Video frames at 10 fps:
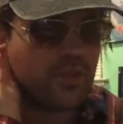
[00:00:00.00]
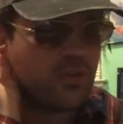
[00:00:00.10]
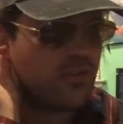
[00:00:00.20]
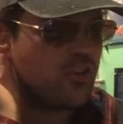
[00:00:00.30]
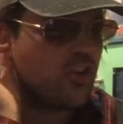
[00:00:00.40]

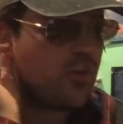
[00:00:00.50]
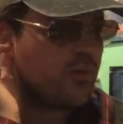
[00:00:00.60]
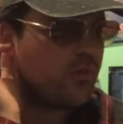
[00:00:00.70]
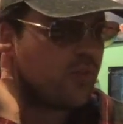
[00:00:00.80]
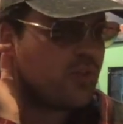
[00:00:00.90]

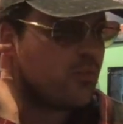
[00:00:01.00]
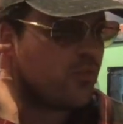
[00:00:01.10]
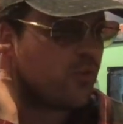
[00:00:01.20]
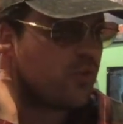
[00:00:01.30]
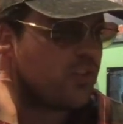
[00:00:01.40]
So even
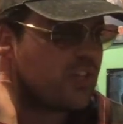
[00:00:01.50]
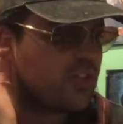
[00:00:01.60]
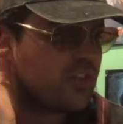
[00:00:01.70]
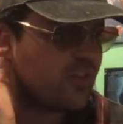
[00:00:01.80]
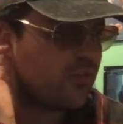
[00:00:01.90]
before they get to
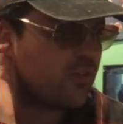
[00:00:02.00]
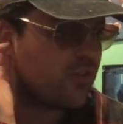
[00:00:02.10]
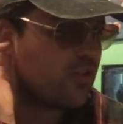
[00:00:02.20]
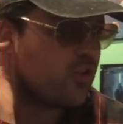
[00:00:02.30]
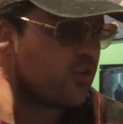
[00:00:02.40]
San
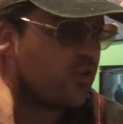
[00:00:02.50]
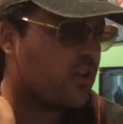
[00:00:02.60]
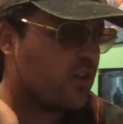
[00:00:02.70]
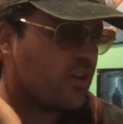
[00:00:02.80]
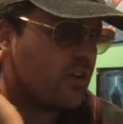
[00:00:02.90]
Francisco,
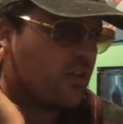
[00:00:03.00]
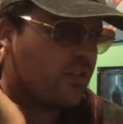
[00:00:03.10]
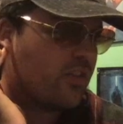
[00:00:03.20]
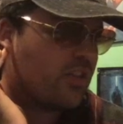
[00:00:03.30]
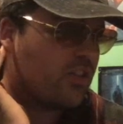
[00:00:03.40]
they're,
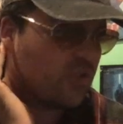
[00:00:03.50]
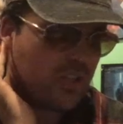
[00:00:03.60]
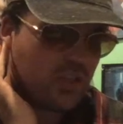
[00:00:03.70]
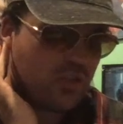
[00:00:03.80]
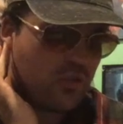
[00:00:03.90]
they get this try
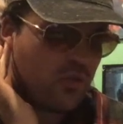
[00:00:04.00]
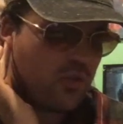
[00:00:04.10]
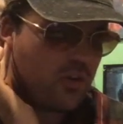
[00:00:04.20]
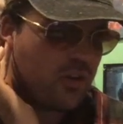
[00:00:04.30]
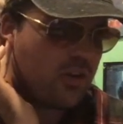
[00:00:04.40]
to get the
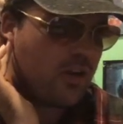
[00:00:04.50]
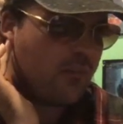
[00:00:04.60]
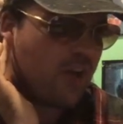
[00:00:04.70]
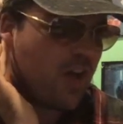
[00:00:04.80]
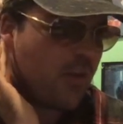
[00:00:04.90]
nuclear uh,
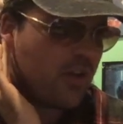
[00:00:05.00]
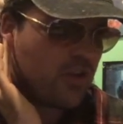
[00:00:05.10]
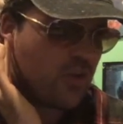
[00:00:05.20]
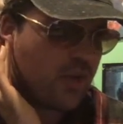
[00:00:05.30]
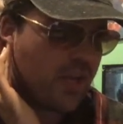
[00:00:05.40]
bomb on a
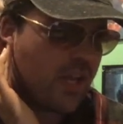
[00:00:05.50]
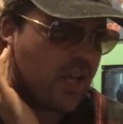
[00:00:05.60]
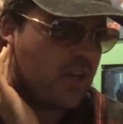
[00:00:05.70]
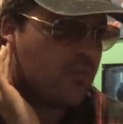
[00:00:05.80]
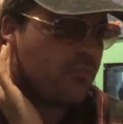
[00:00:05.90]

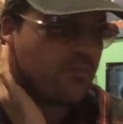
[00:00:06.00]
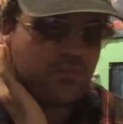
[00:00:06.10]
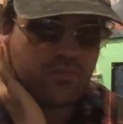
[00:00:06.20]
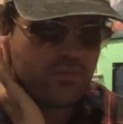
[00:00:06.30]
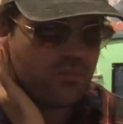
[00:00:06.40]
train,
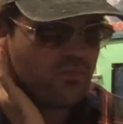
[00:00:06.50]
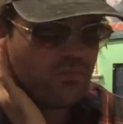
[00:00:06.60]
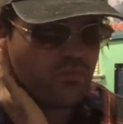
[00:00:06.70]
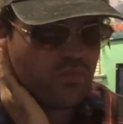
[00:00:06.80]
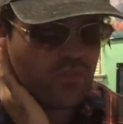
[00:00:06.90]

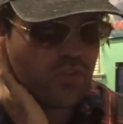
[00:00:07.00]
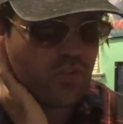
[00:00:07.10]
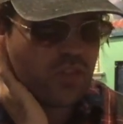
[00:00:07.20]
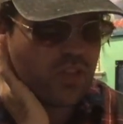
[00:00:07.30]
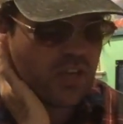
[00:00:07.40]
does
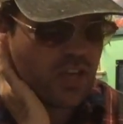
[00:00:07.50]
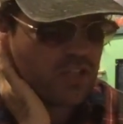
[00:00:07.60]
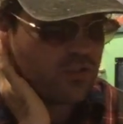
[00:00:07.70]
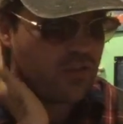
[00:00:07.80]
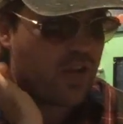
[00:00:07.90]

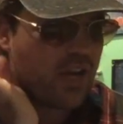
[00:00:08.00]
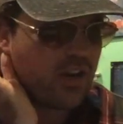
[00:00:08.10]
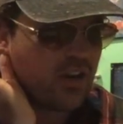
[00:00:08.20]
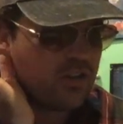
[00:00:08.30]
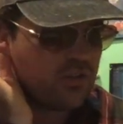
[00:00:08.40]
catches
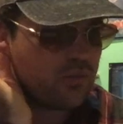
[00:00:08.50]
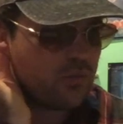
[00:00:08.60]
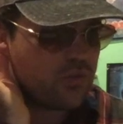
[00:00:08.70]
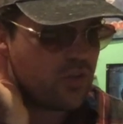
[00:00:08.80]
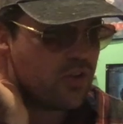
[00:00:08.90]
fire to the
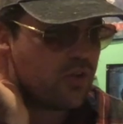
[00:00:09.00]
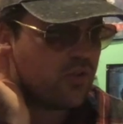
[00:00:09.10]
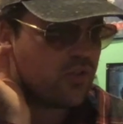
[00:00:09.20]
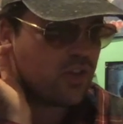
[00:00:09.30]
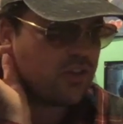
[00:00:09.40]

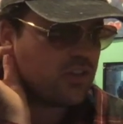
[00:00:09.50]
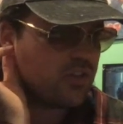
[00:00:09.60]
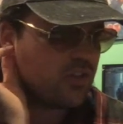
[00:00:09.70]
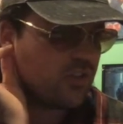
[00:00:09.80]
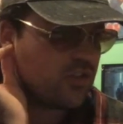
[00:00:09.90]
Mutos, and Aaron
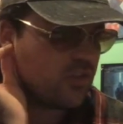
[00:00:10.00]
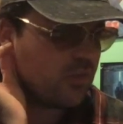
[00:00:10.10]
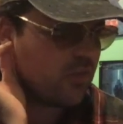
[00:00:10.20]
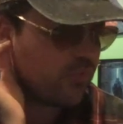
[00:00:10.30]
Taylor jumps off the